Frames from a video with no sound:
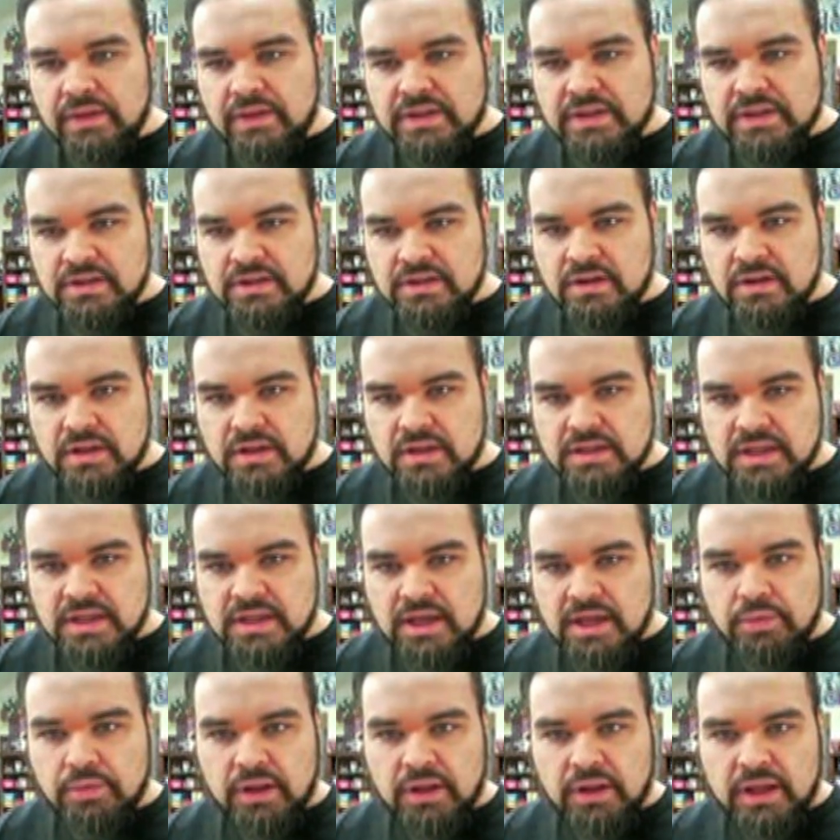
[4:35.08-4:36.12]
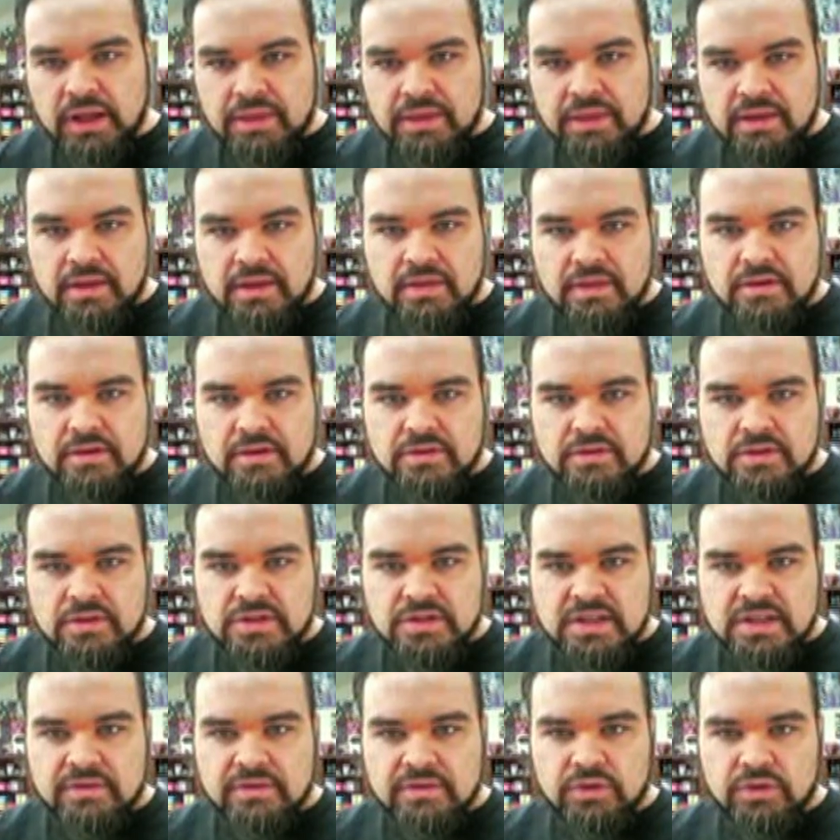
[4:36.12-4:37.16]
this is a good example. I think there's
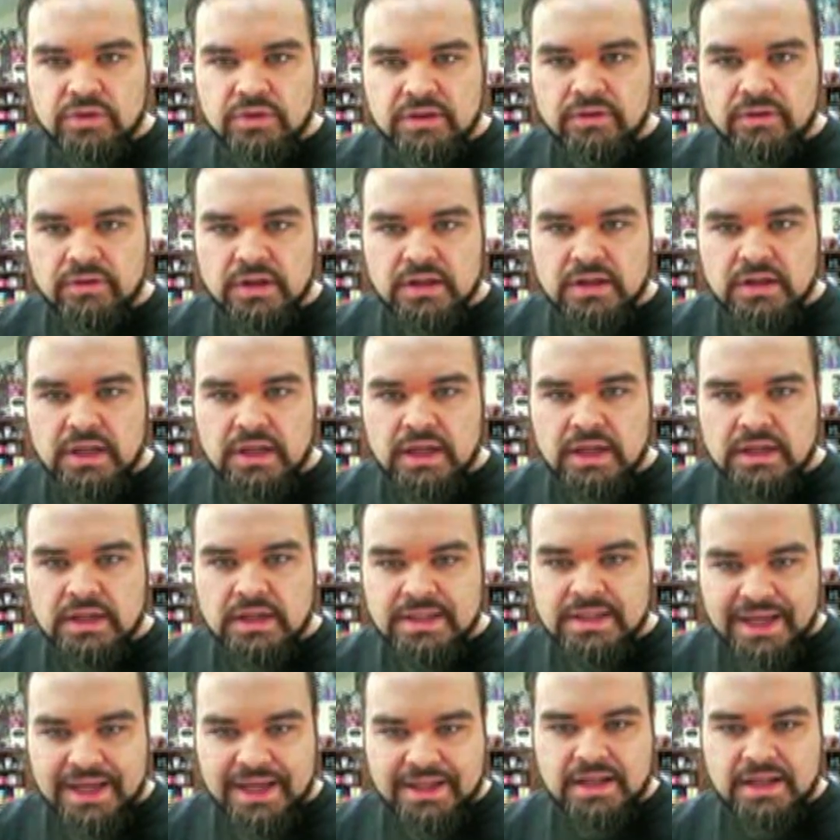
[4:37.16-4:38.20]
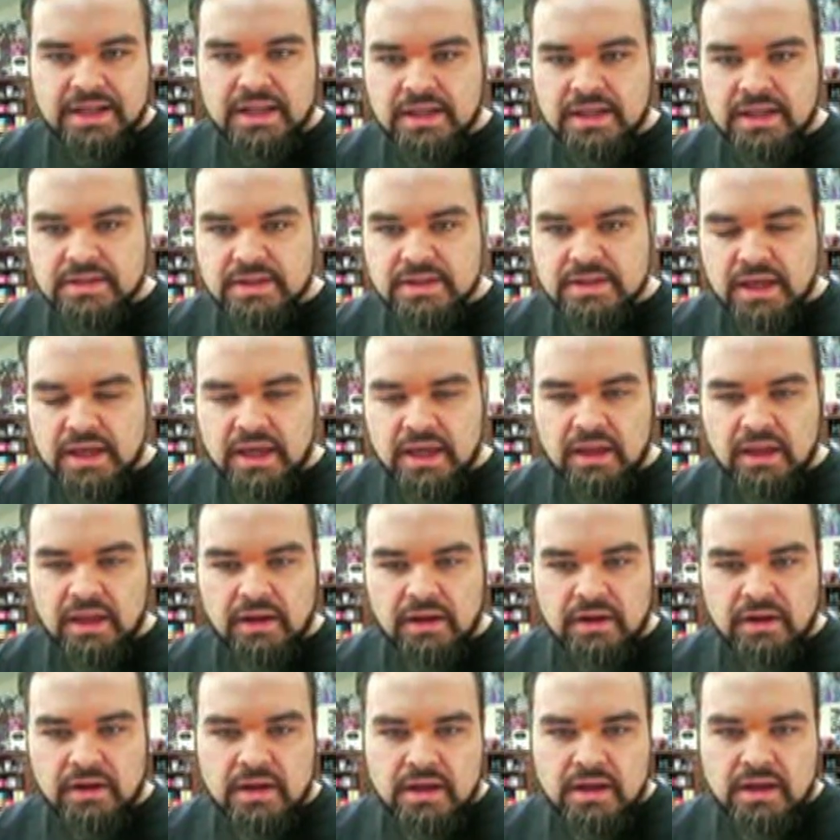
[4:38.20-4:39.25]
several different techniques
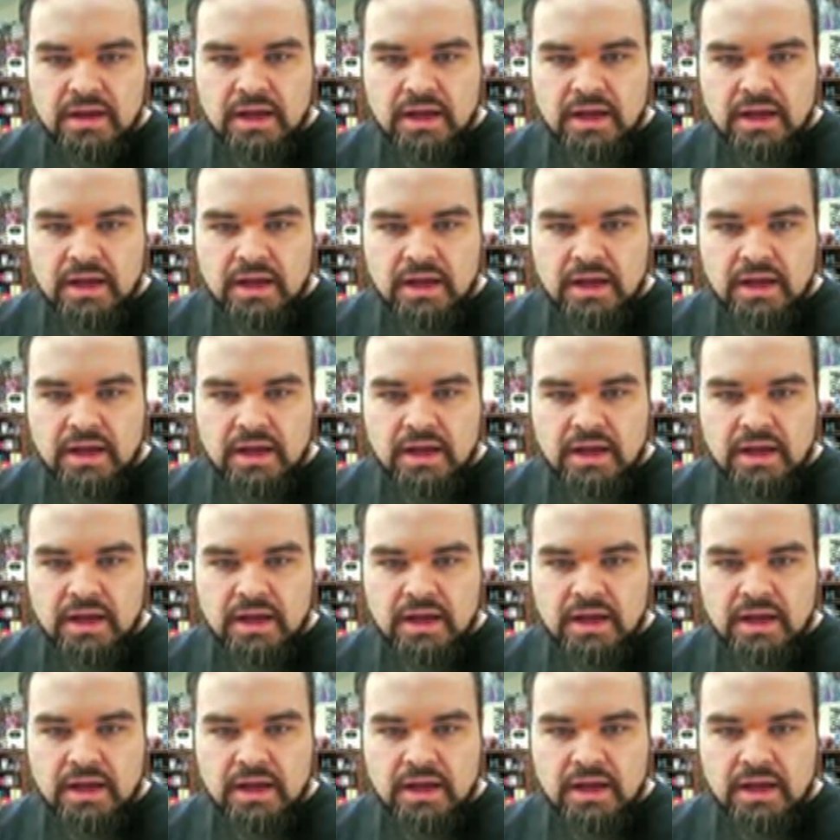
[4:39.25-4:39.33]
and